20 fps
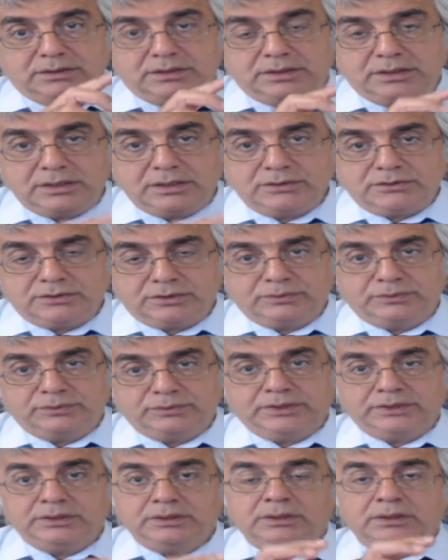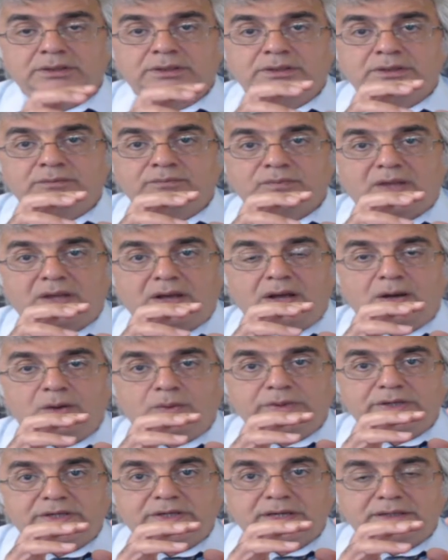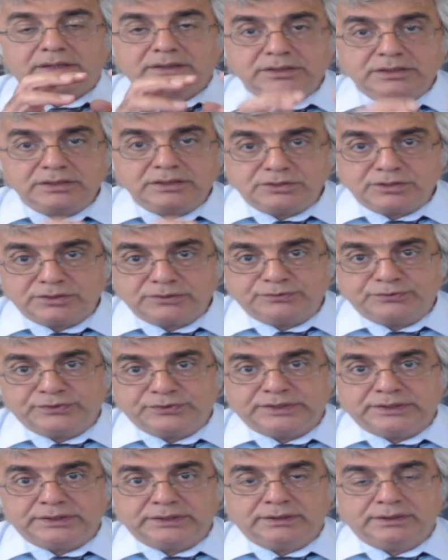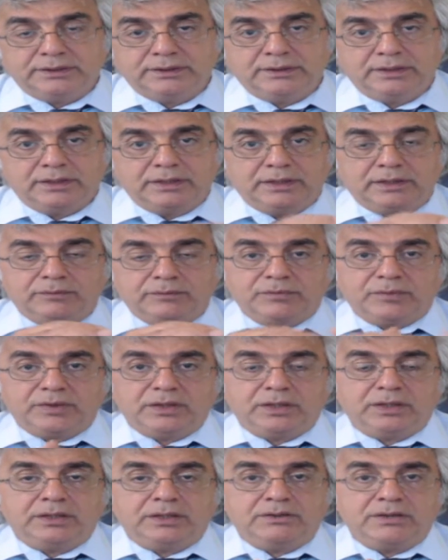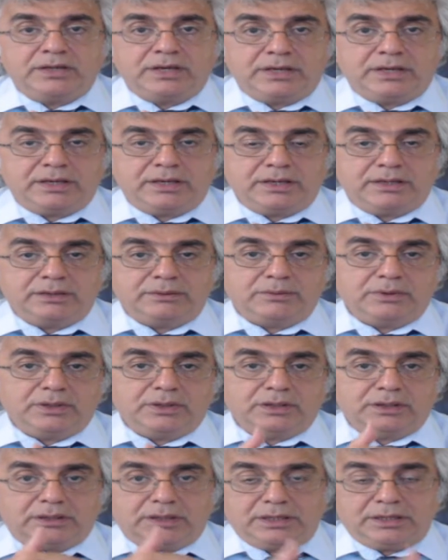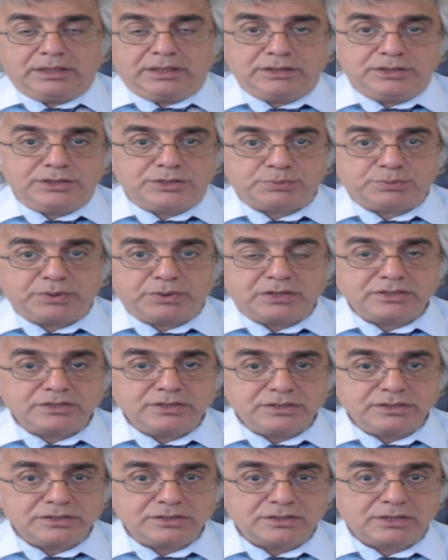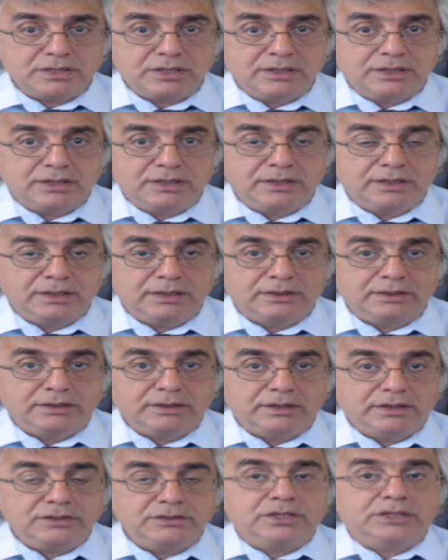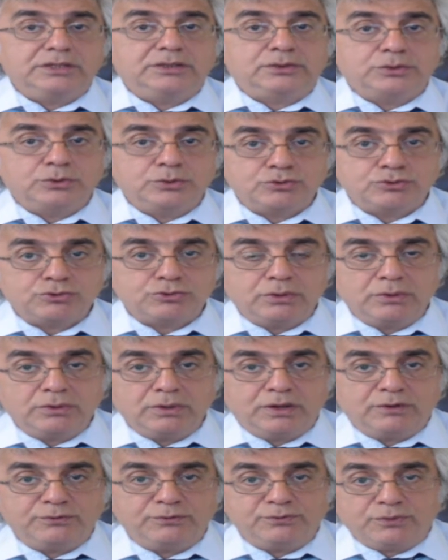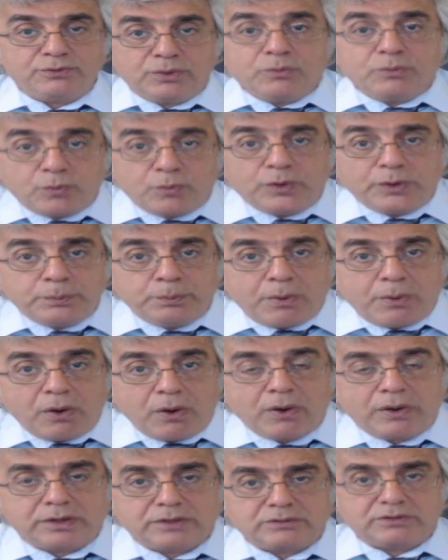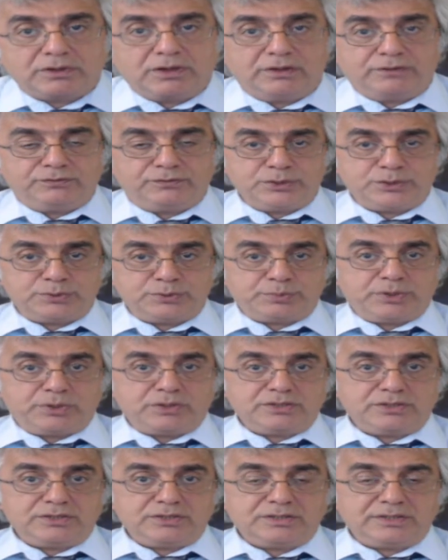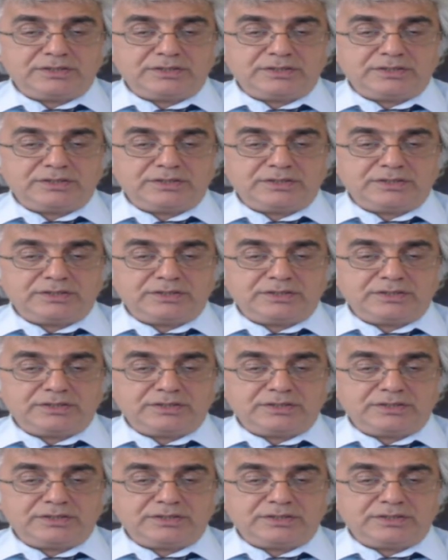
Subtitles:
intervene, how we can interfere in this process, take control of one part of this process